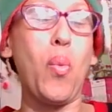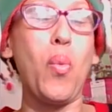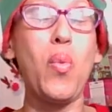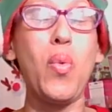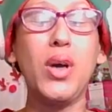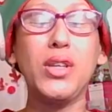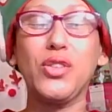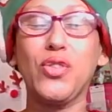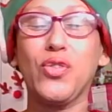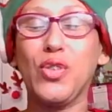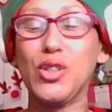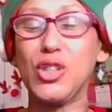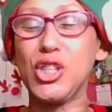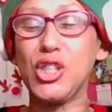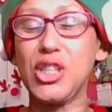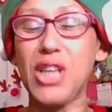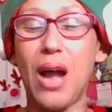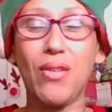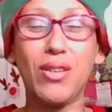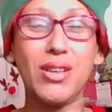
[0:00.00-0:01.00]
wonderful
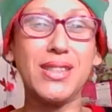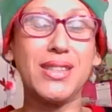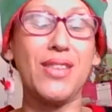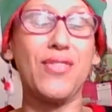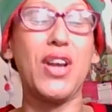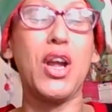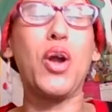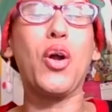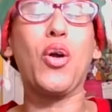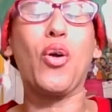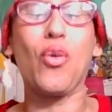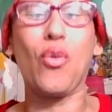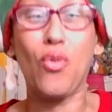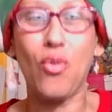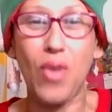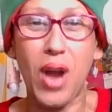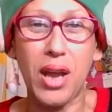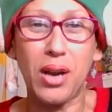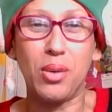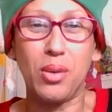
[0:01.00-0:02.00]
showers of
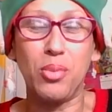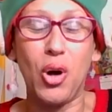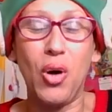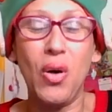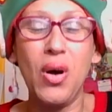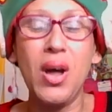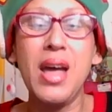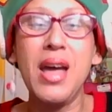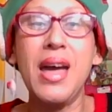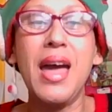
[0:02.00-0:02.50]
incredible